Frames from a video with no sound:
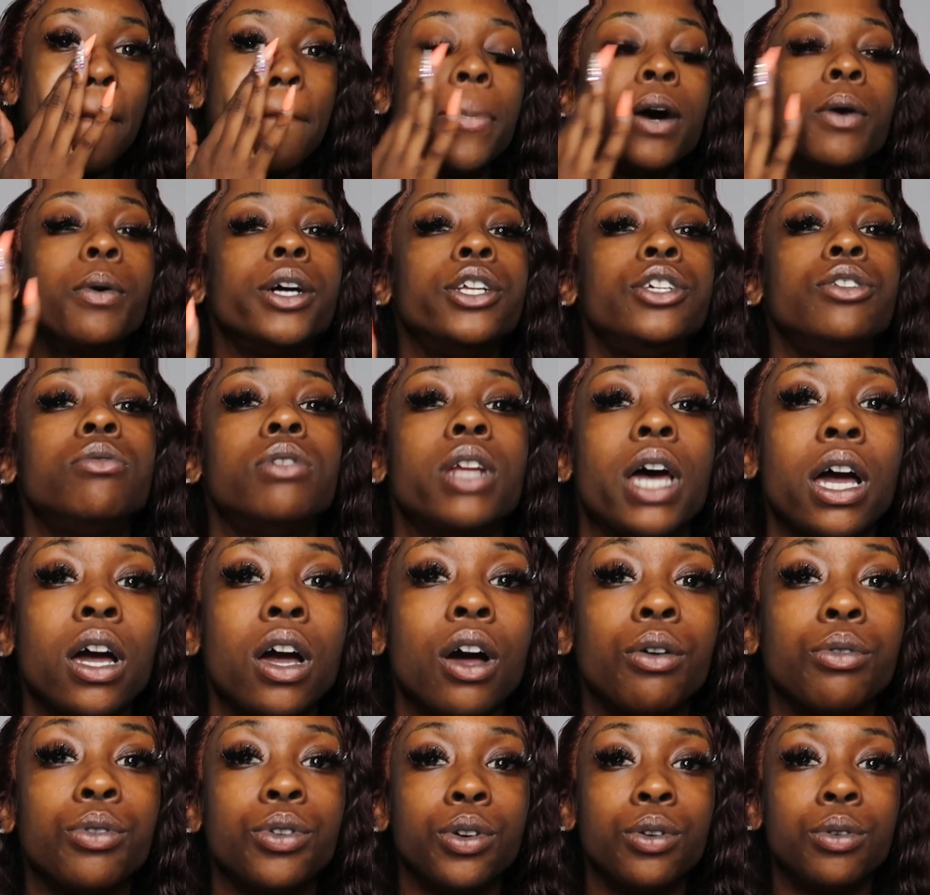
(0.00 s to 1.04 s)
but what you're not
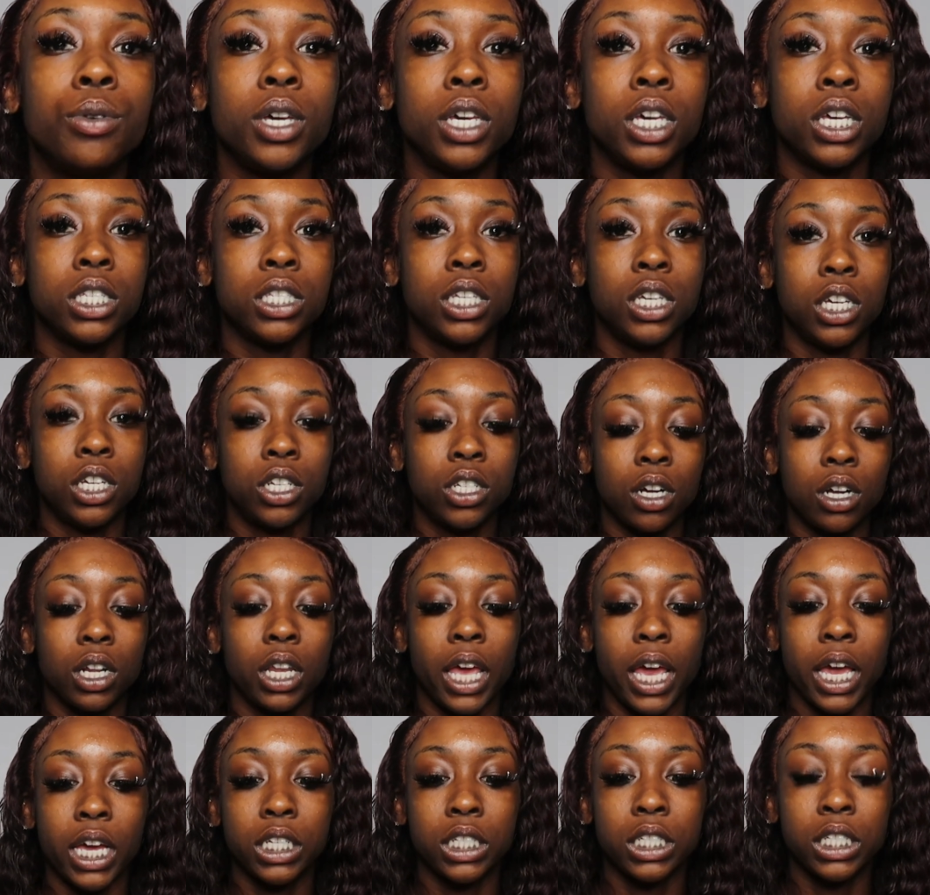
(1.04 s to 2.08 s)
gonna do is get your
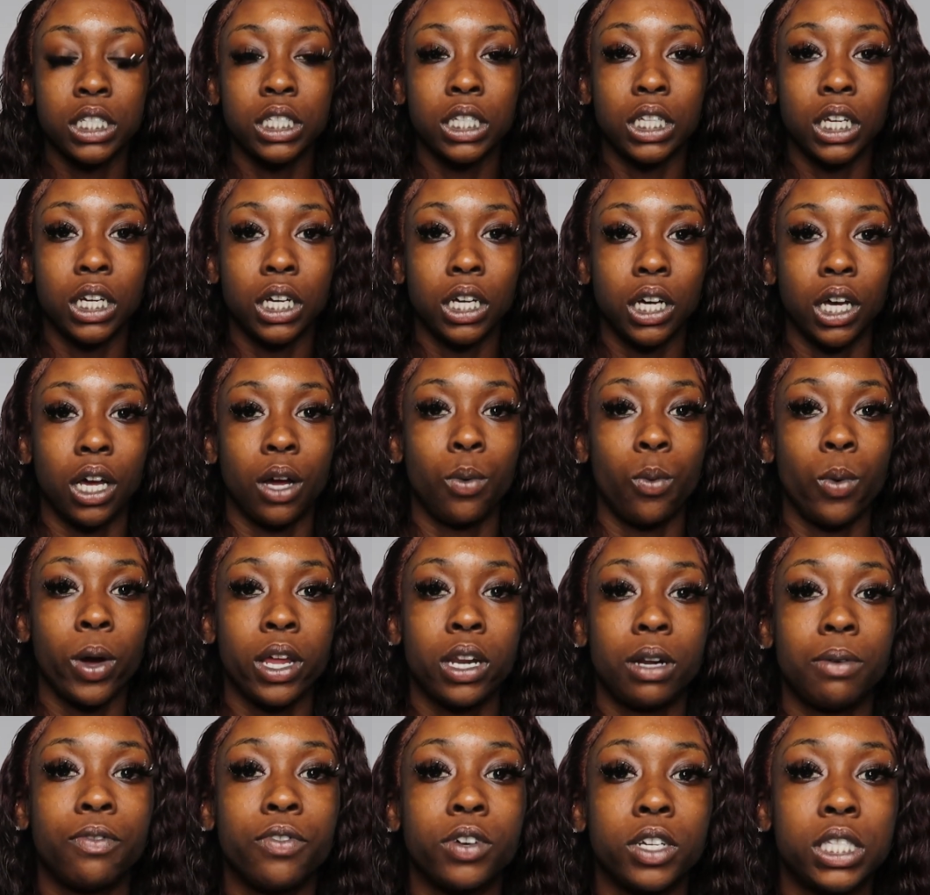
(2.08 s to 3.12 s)
lashes done
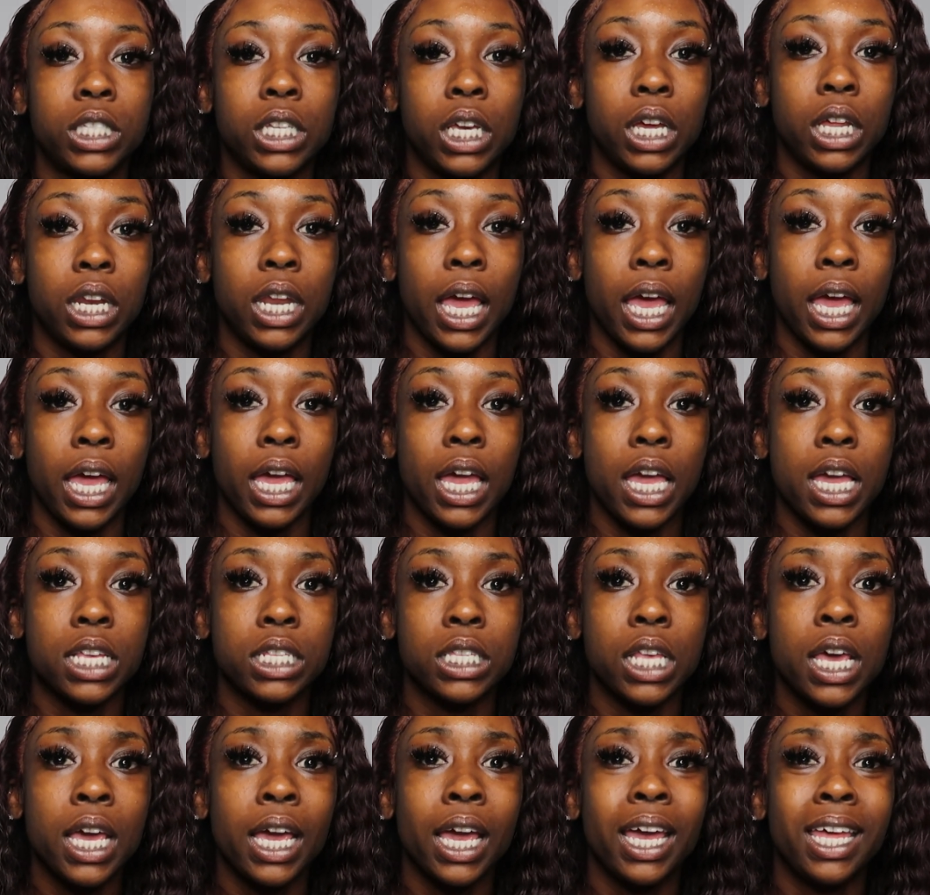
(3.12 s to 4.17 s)
wear them for 10
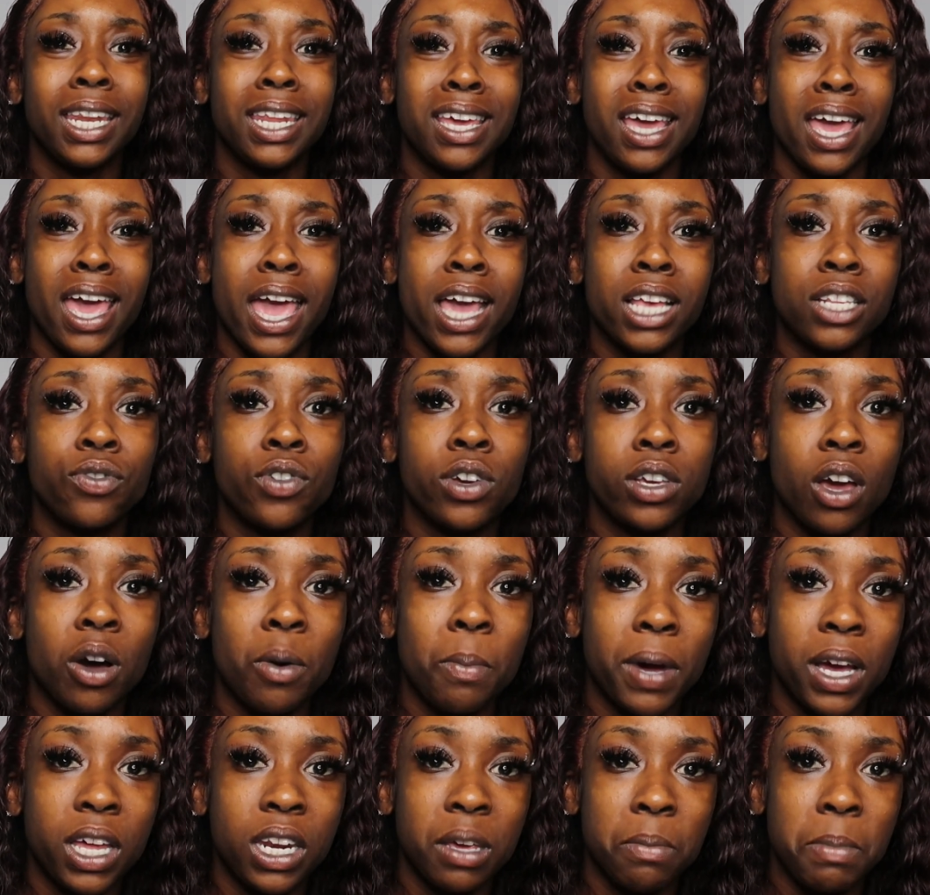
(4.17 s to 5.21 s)
days and then ask for
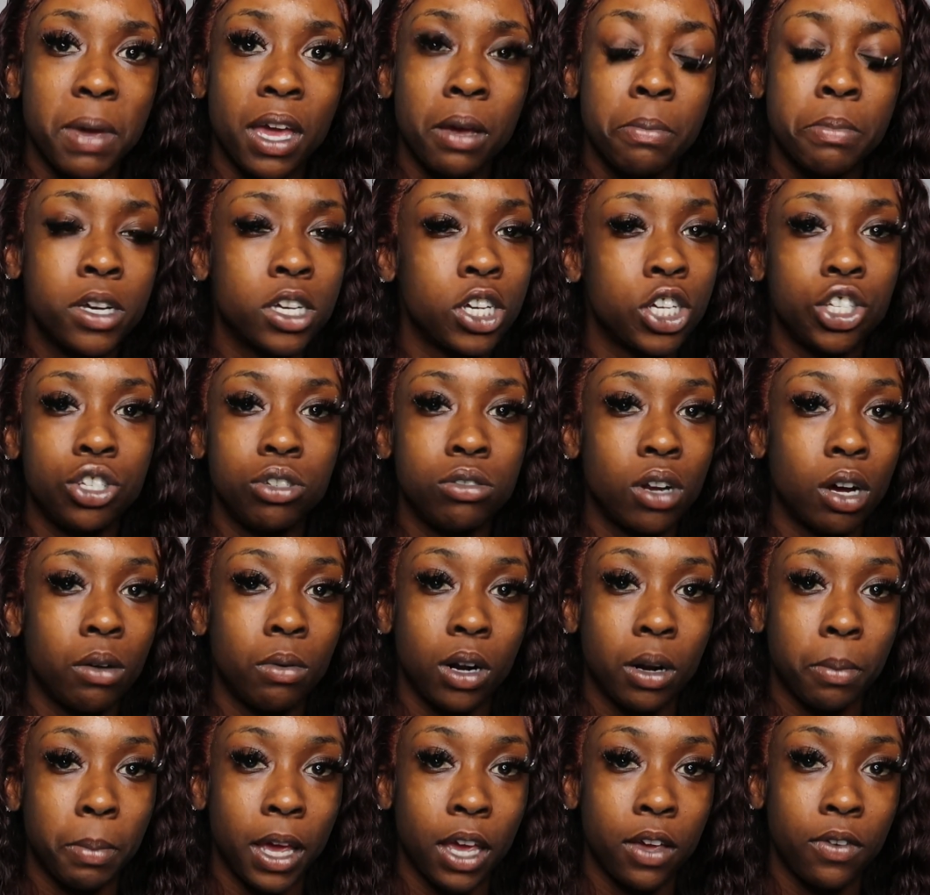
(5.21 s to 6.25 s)
your money back because you don't
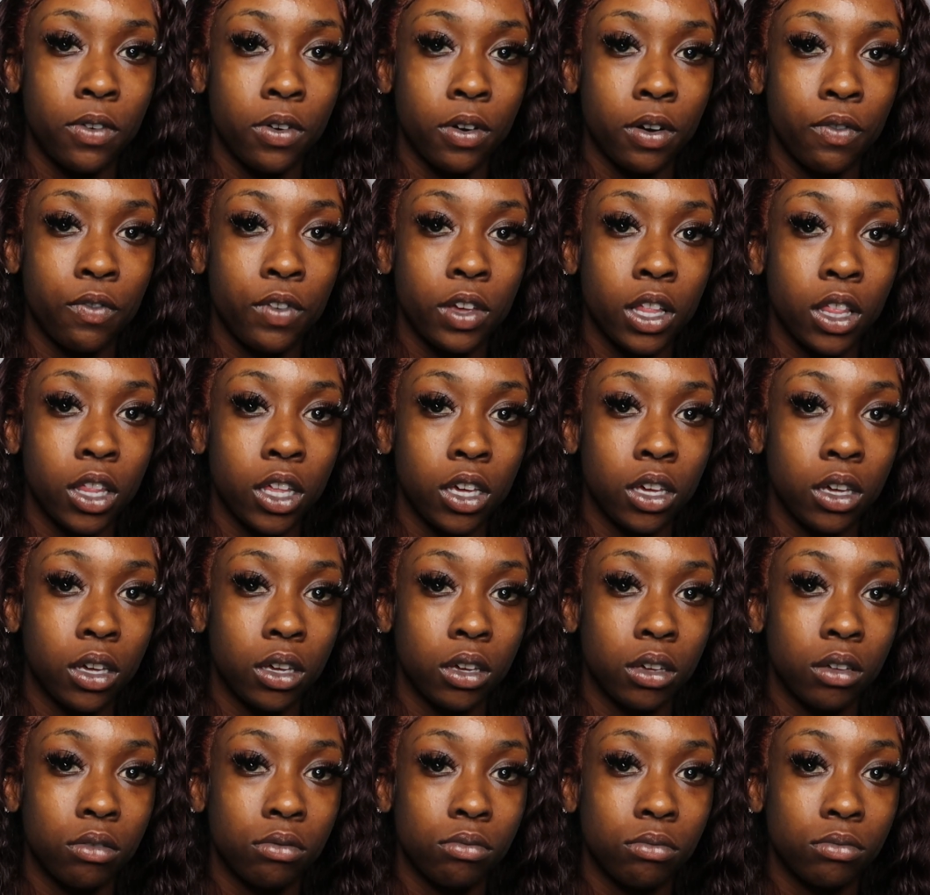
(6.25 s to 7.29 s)
want to pay for a
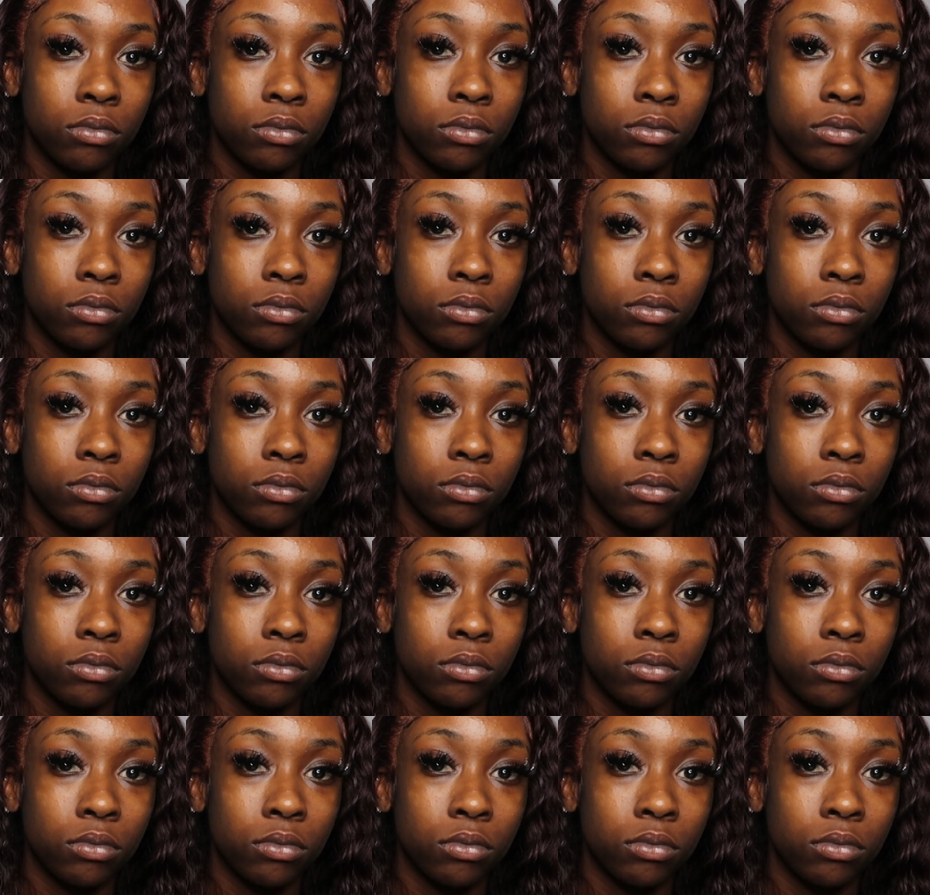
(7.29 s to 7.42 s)
fill-in